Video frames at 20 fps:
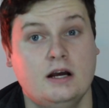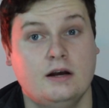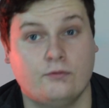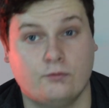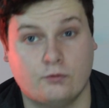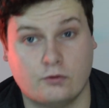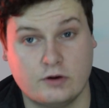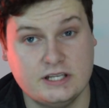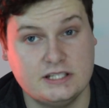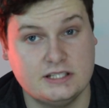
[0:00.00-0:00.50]

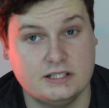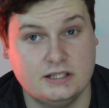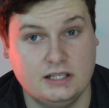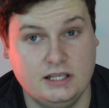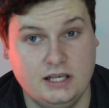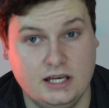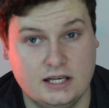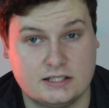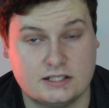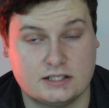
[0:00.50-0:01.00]
Recently,
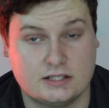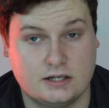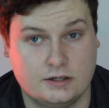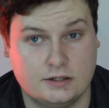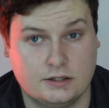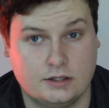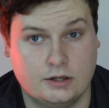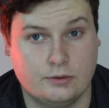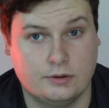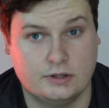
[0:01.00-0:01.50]
it
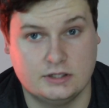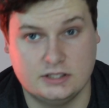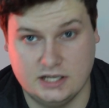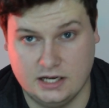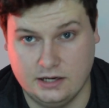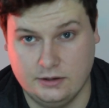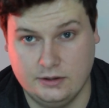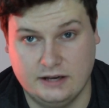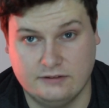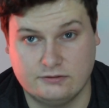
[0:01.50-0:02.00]
started going
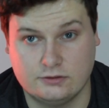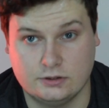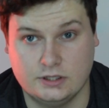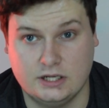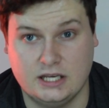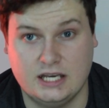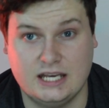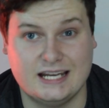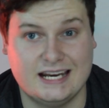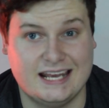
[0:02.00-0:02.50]
down after it
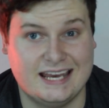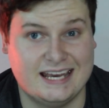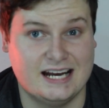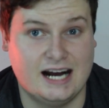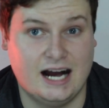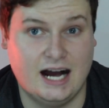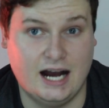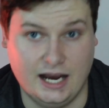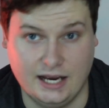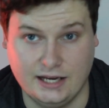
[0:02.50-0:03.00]
hit a
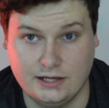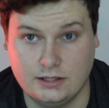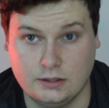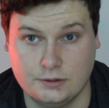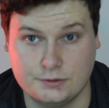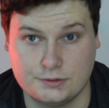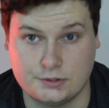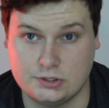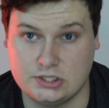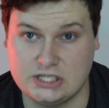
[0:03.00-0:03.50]
high
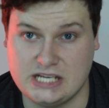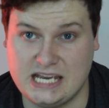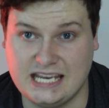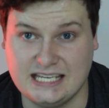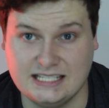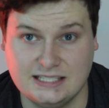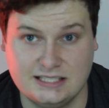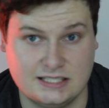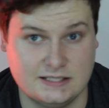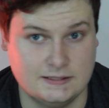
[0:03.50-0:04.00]
closer to
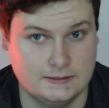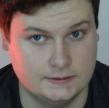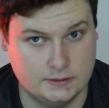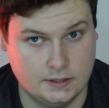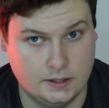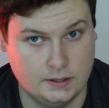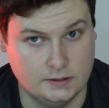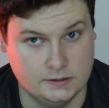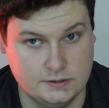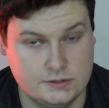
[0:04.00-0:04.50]

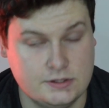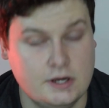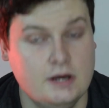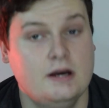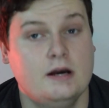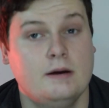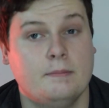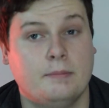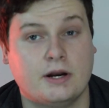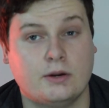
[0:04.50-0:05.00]
$18,
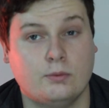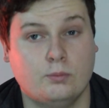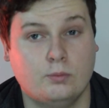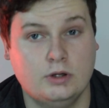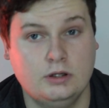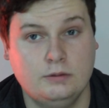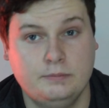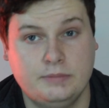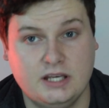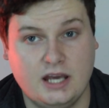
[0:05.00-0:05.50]
but it
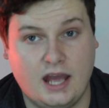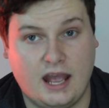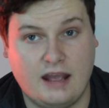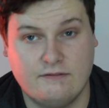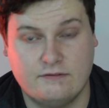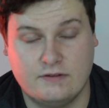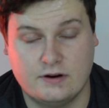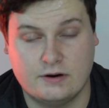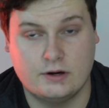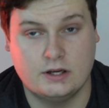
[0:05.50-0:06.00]
will be a
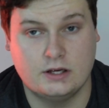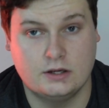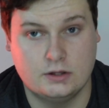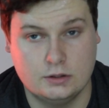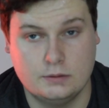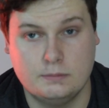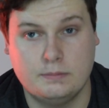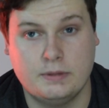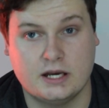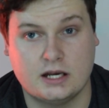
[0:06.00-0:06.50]
very
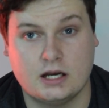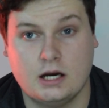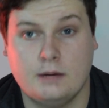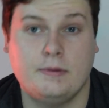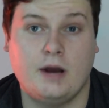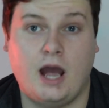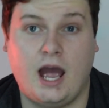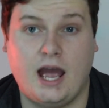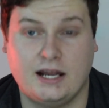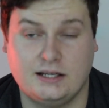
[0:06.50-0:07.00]
good
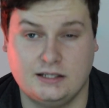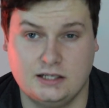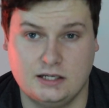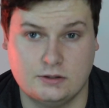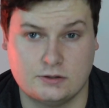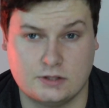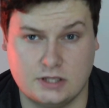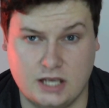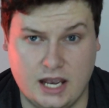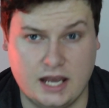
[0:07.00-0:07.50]
pickup at
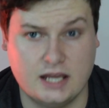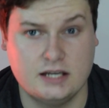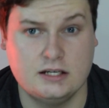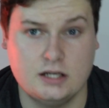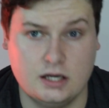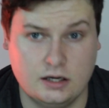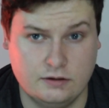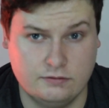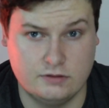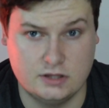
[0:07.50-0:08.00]
near the end
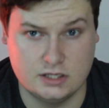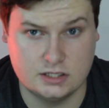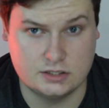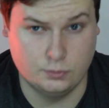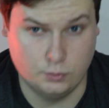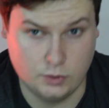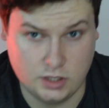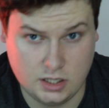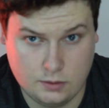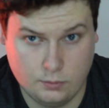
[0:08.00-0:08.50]
of this
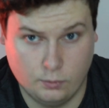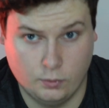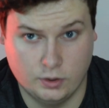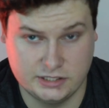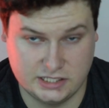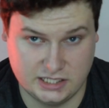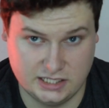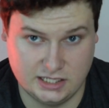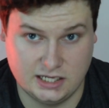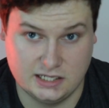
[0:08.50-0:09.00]
week
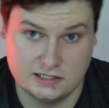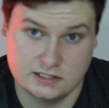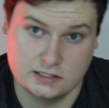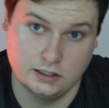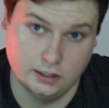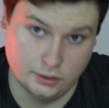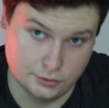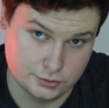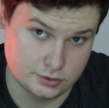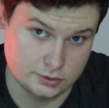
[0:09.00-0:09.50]
once it gets
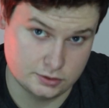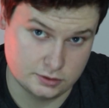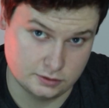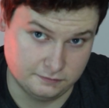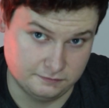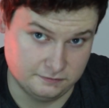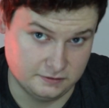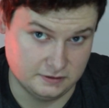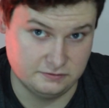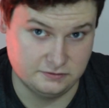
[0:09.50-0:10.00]
closer to
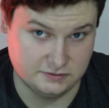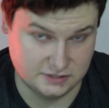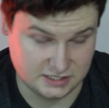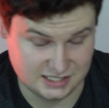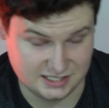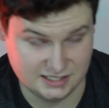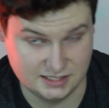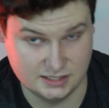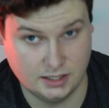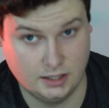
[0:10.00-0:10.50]

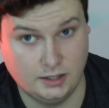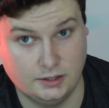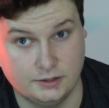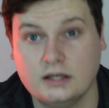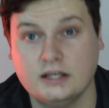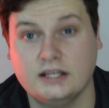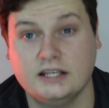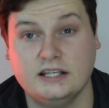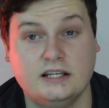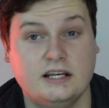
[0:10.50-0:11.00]
$15.
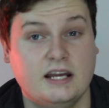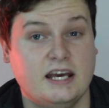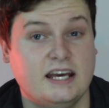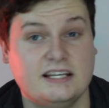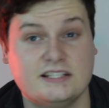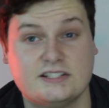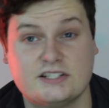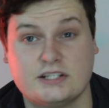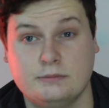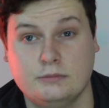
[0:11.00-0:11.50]
In a
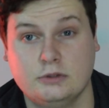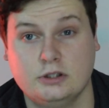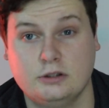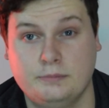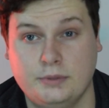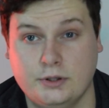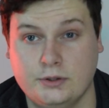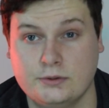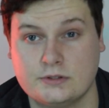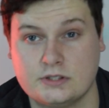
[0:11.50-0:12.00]
similar
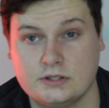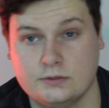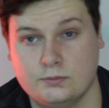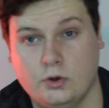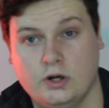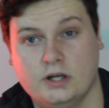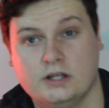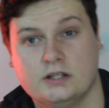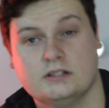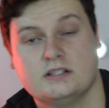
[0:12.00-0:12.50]
boat to
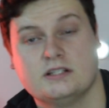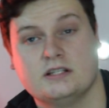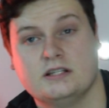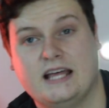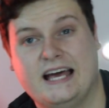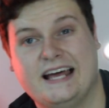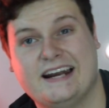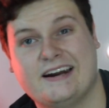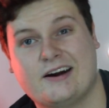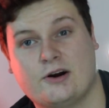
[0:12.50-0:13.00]
ones
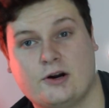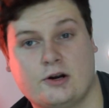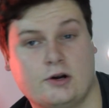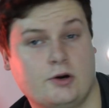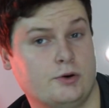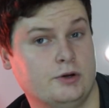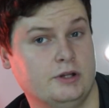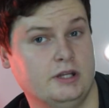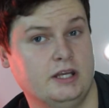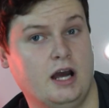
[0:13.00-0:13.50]
that are
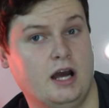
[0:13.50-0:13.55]
currently